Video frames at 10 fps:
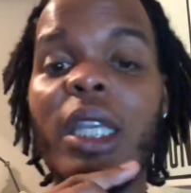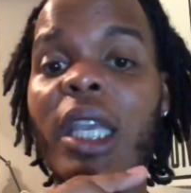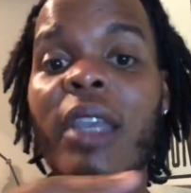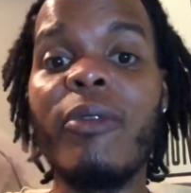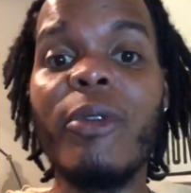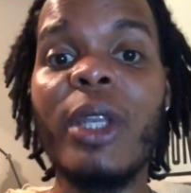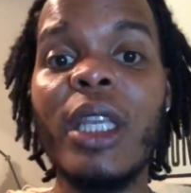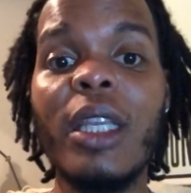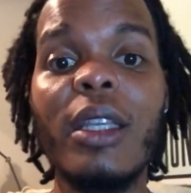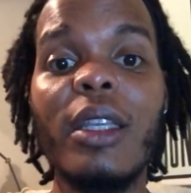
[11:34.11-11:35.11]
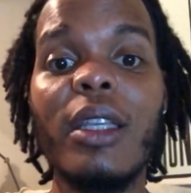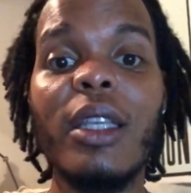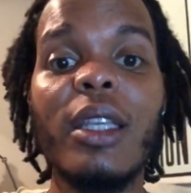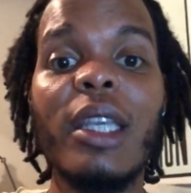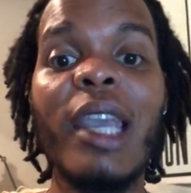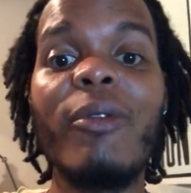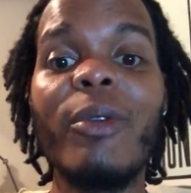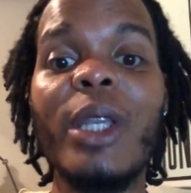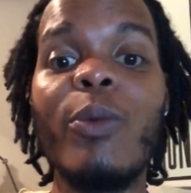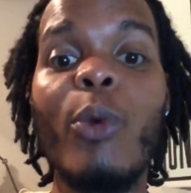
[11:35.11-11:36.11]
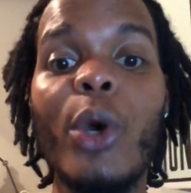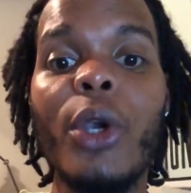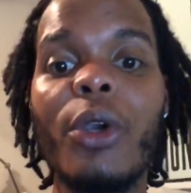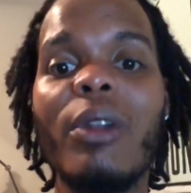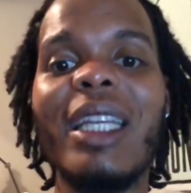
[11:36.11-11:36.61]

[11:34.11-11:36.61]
Every word